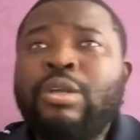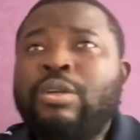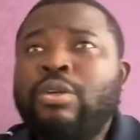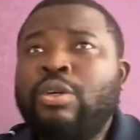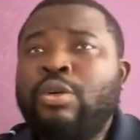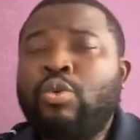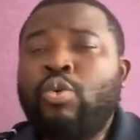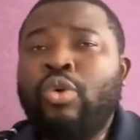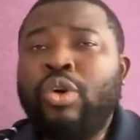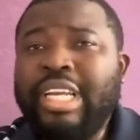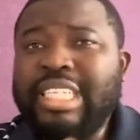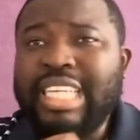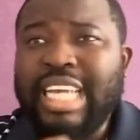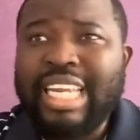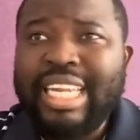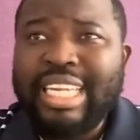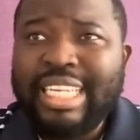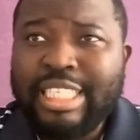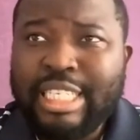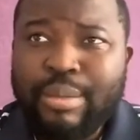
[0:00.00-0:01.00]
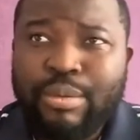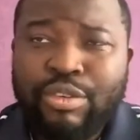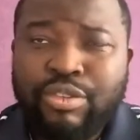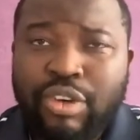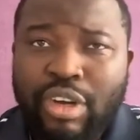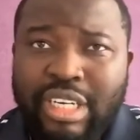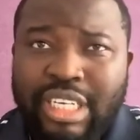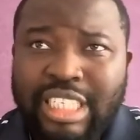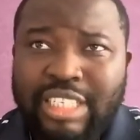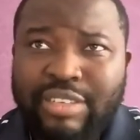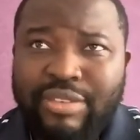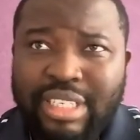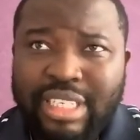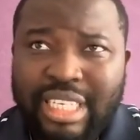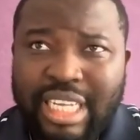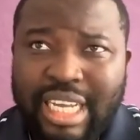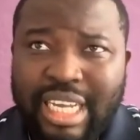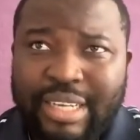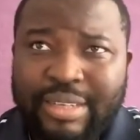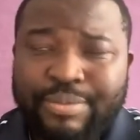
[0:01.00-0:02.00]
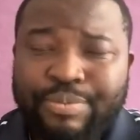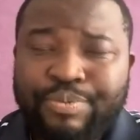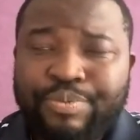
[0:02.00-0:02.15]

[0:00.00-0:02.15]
who is eligible for this visa?